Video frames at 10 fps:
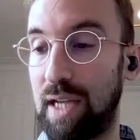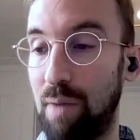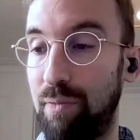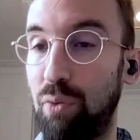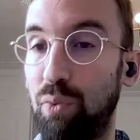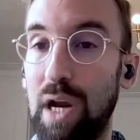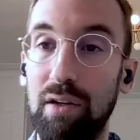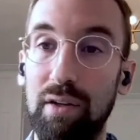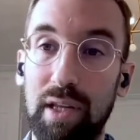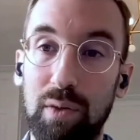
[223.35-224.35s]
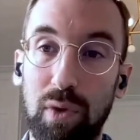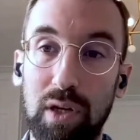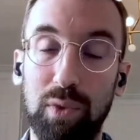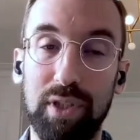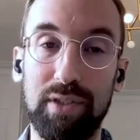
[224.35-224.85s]
can be rarer than
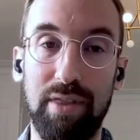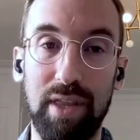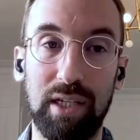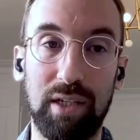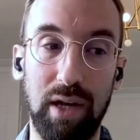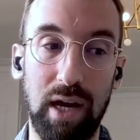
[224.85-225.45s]
one would think,